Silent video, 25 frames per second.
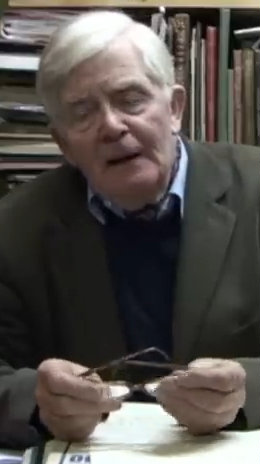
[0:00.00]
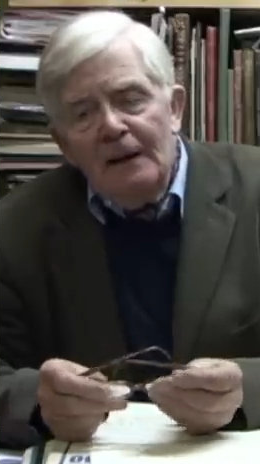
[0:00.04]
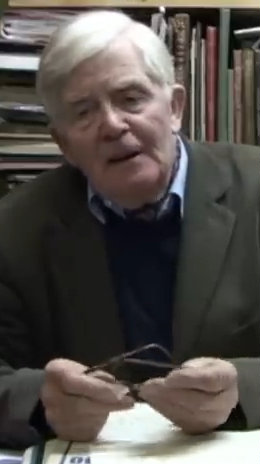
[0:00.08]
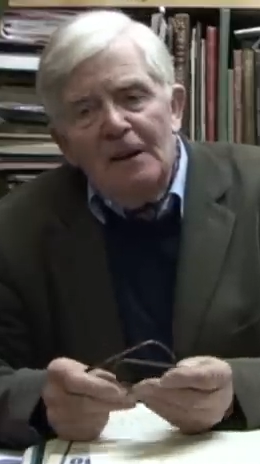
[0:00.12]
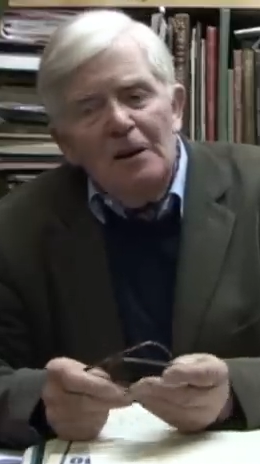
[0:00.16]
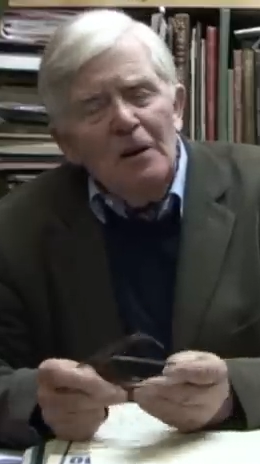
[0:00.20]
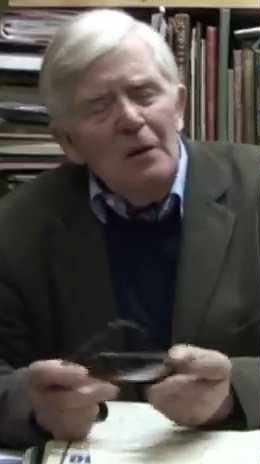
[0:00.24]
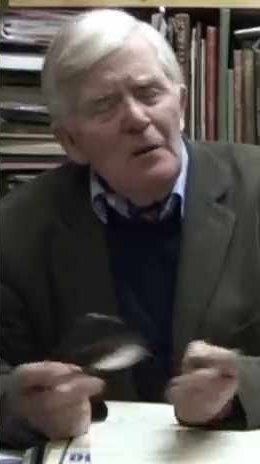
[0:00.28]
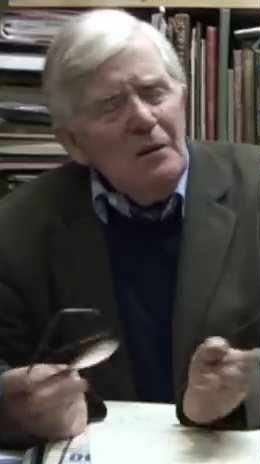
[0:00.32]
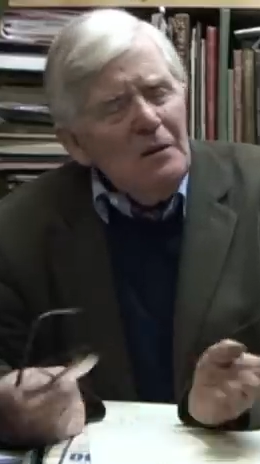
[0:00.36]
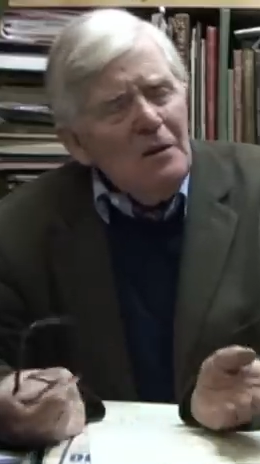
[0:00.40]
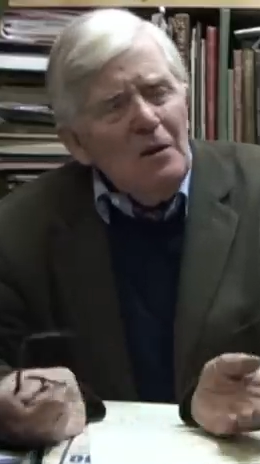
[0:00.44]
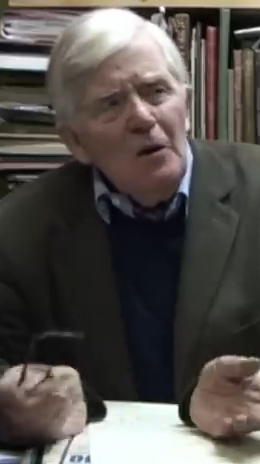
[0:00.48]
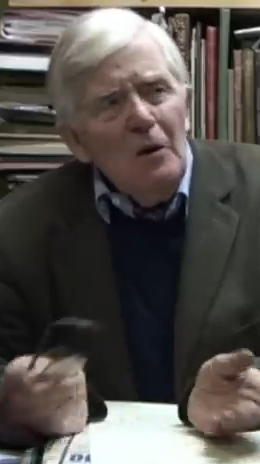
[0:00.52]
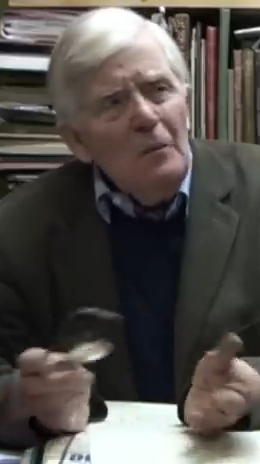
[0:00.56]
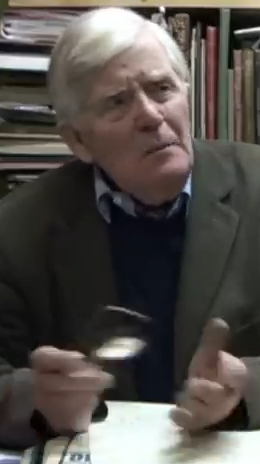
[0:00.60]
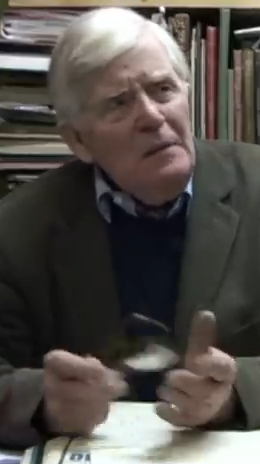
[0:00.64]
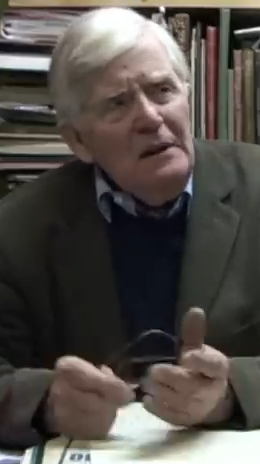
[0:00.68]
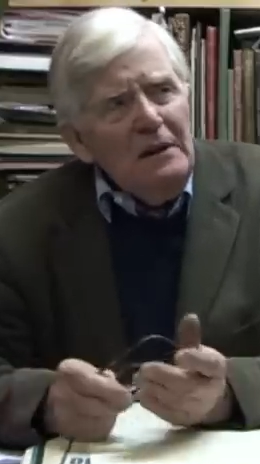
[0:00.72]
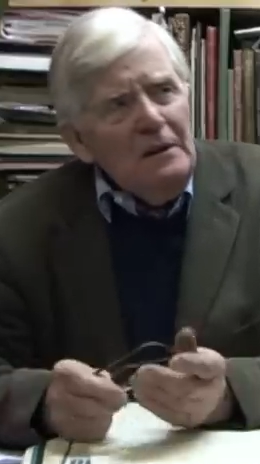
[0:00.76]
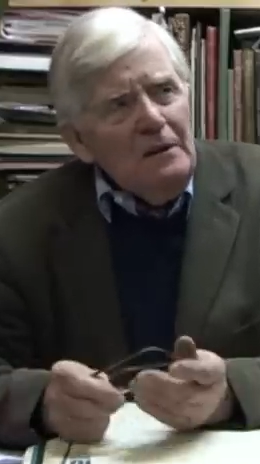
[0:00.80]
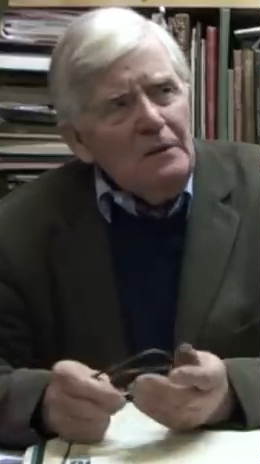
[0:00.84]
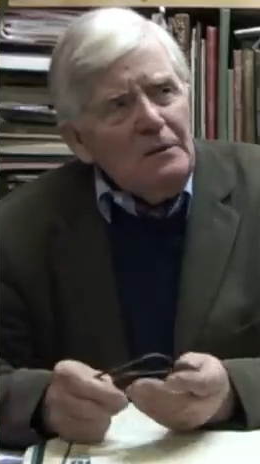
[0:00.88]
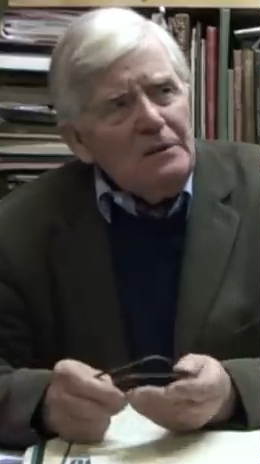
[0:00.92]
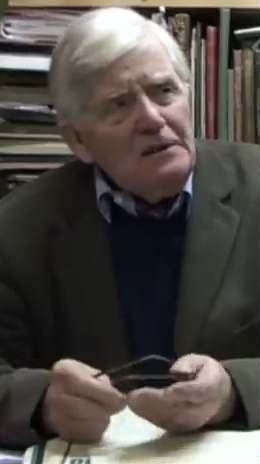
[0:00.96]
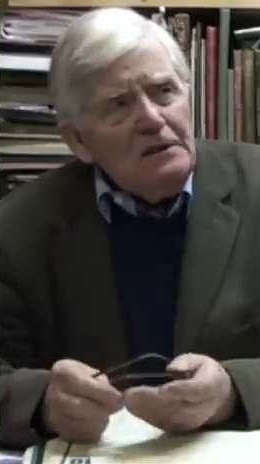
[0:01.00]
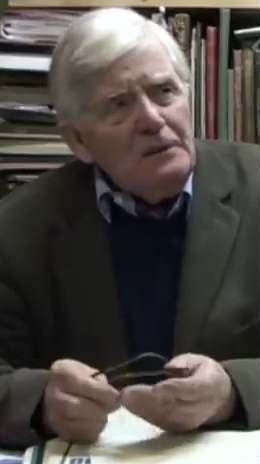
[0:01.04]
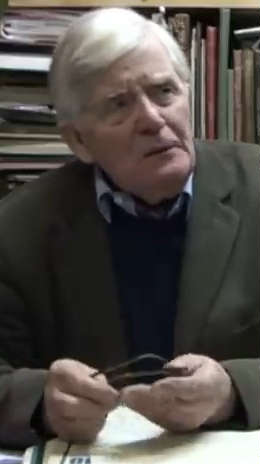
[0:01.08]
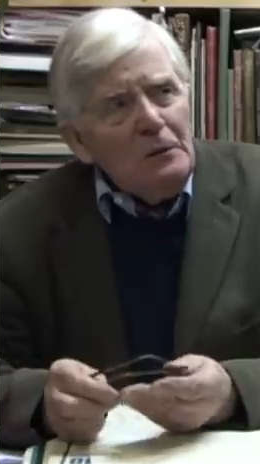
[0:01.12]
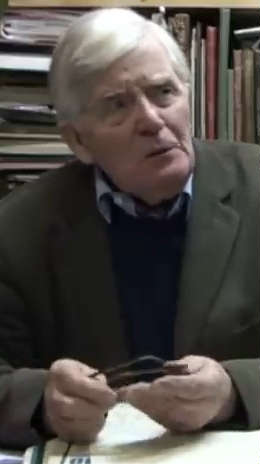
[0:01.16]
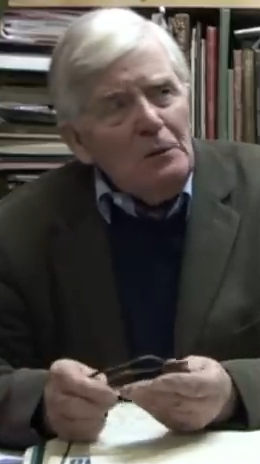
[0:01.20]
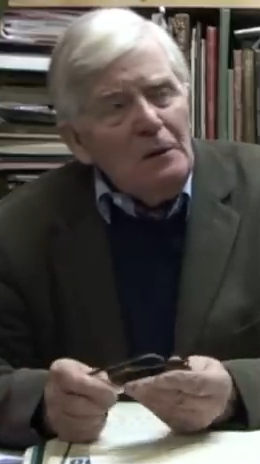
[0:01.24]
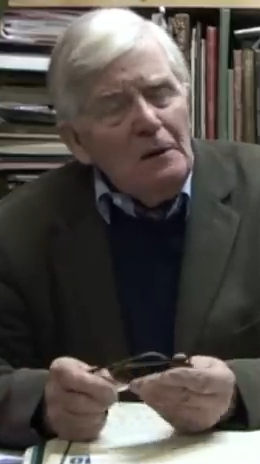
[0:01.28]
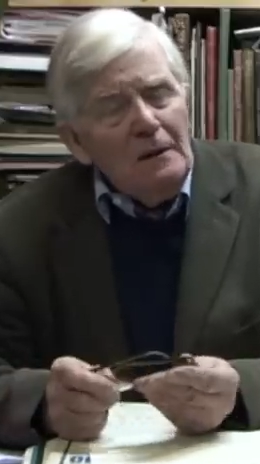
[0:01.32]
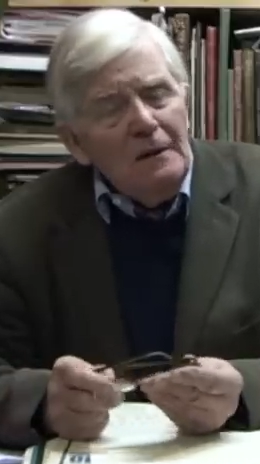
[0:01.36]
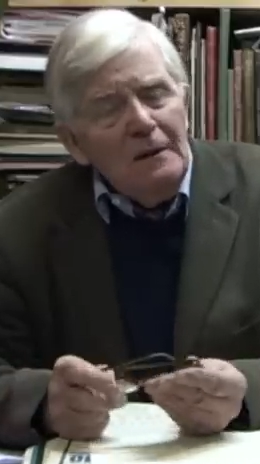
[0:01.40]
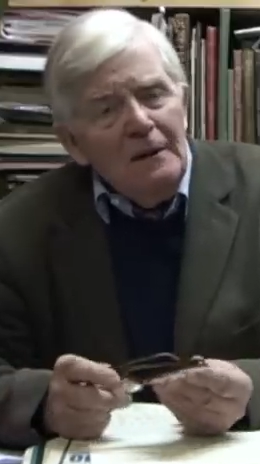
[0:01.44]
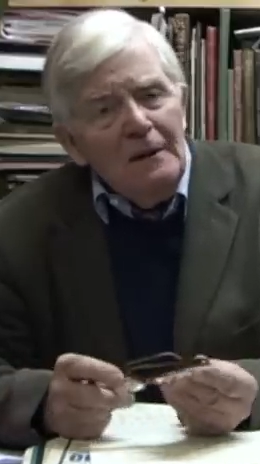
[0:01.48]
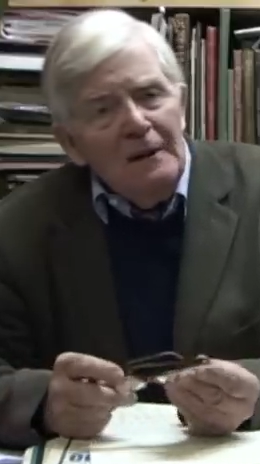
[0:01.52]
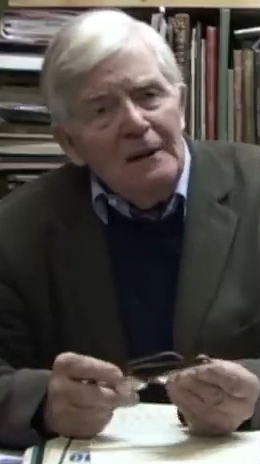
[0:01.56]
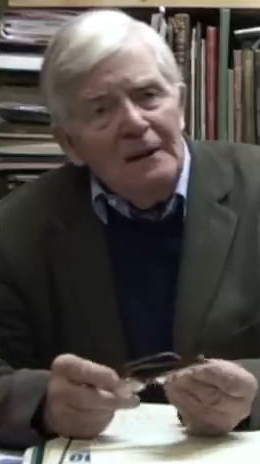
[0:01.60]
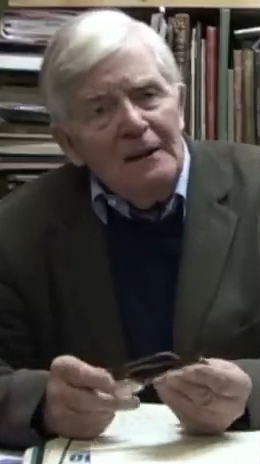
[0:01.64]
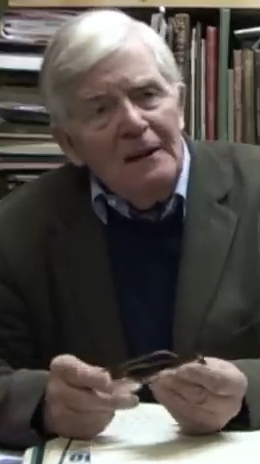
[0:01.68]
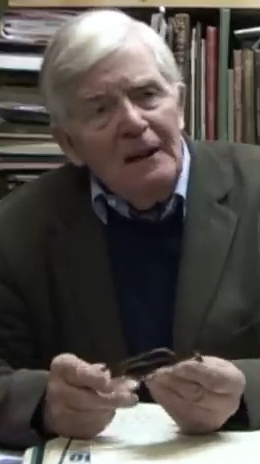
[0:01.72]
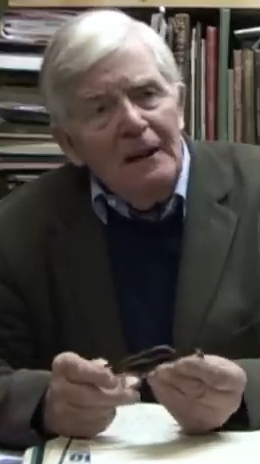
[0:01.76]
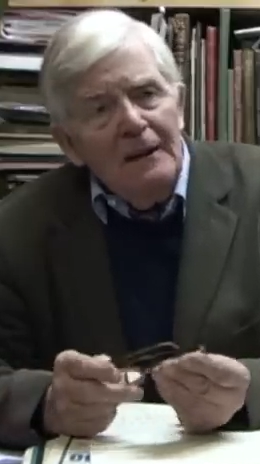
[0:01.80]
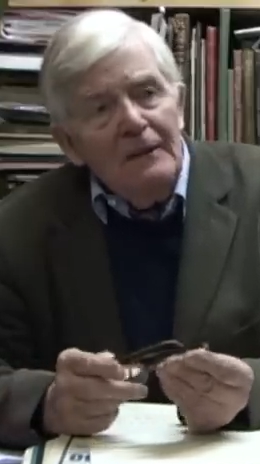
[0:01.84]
could be useful, and